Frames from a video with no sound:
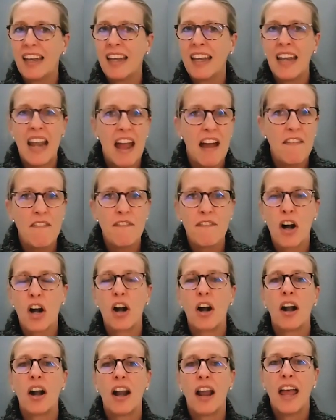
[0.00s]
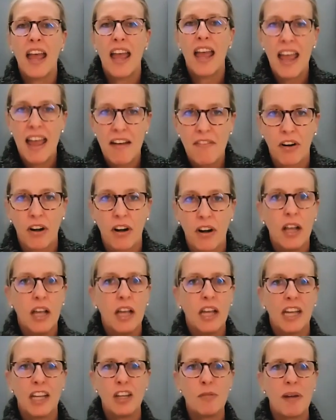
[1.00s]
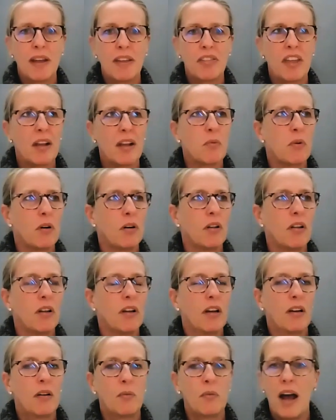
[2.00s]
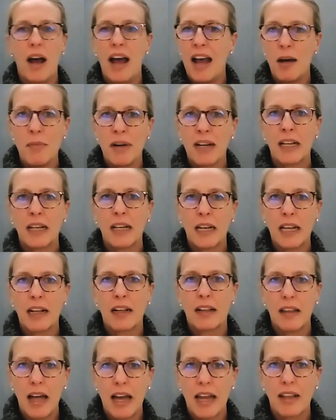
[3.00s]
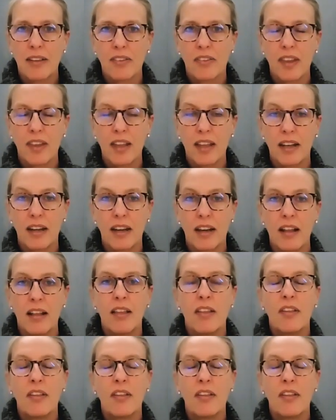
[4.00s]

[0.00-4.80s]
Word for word: Never, ever. And you may think, well, how am I going to get clients then?